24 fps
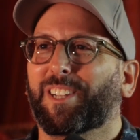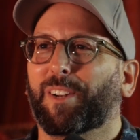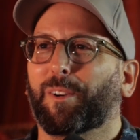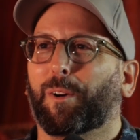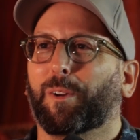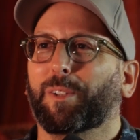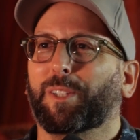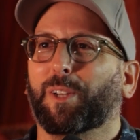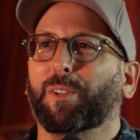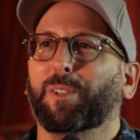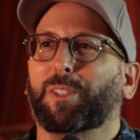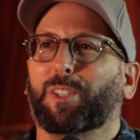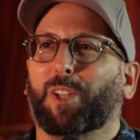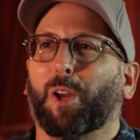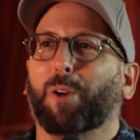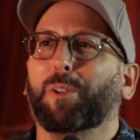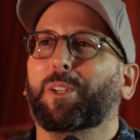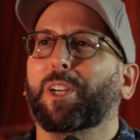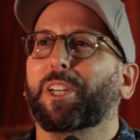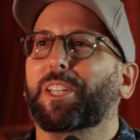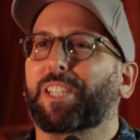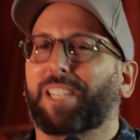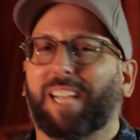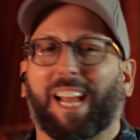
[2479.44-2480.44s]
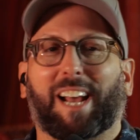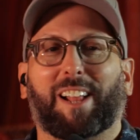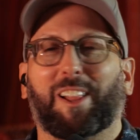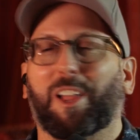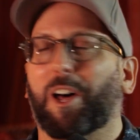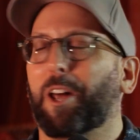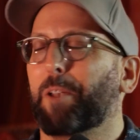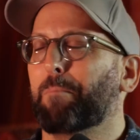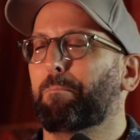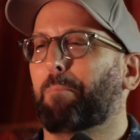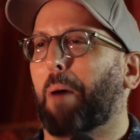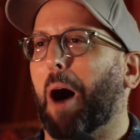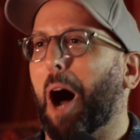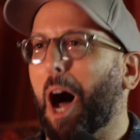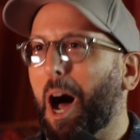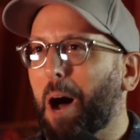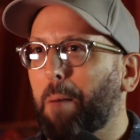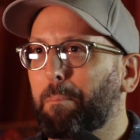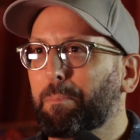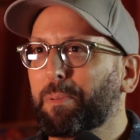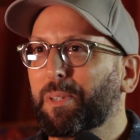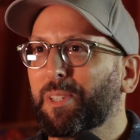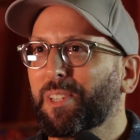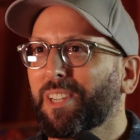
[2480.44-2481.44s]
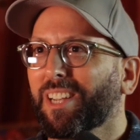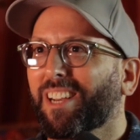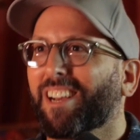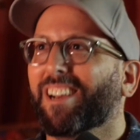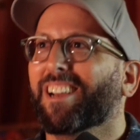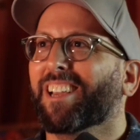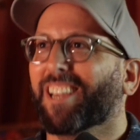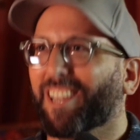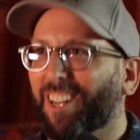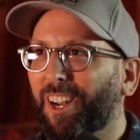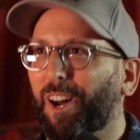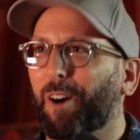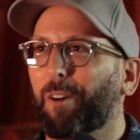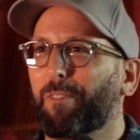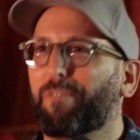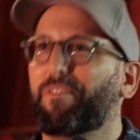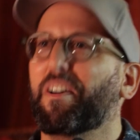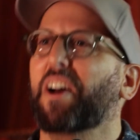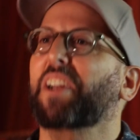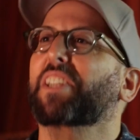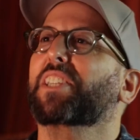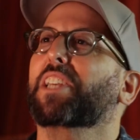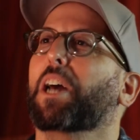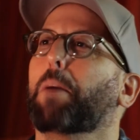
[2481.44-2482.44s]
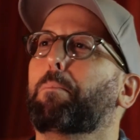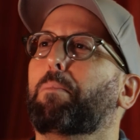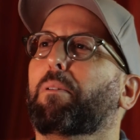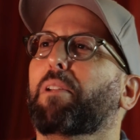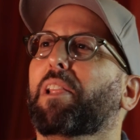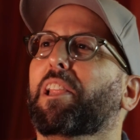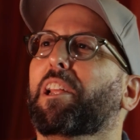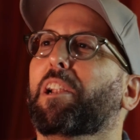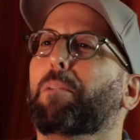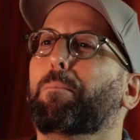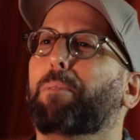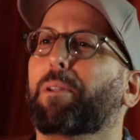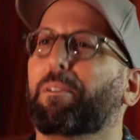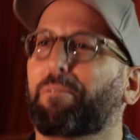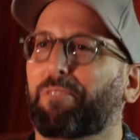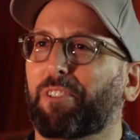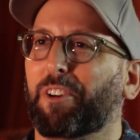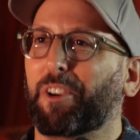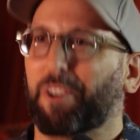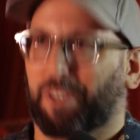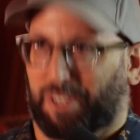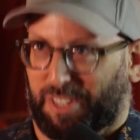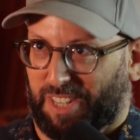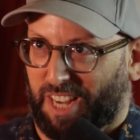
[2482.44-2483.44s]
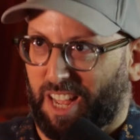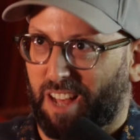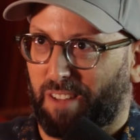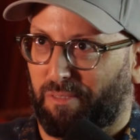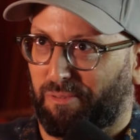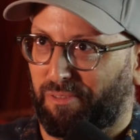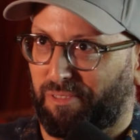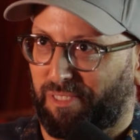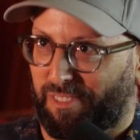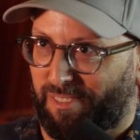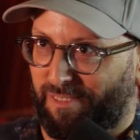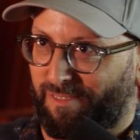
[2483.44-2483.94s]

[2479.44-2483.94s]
Don't just tell on pops. Fess up a little bit for yourself.